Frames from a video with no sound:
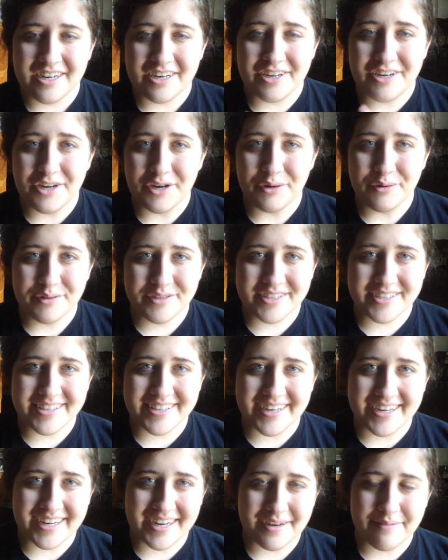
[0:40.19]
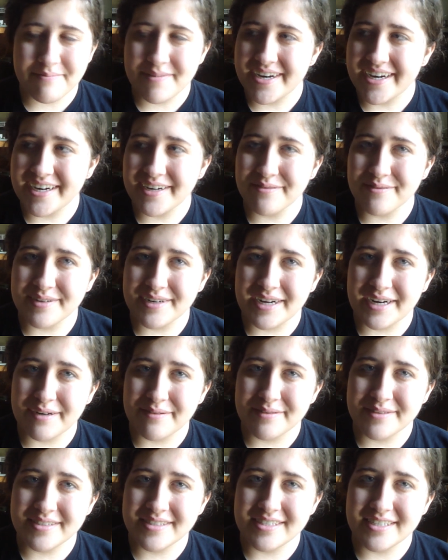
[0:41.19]
note that I made when I
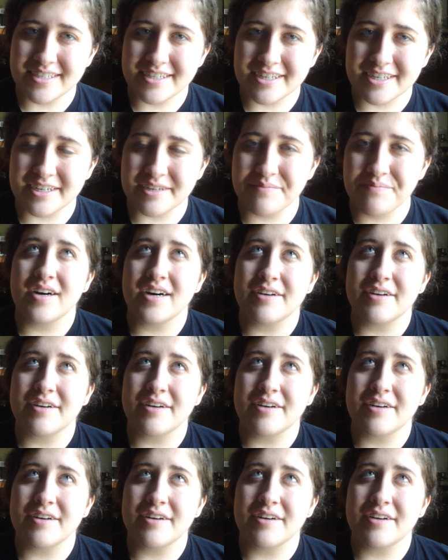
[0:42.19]
was younger.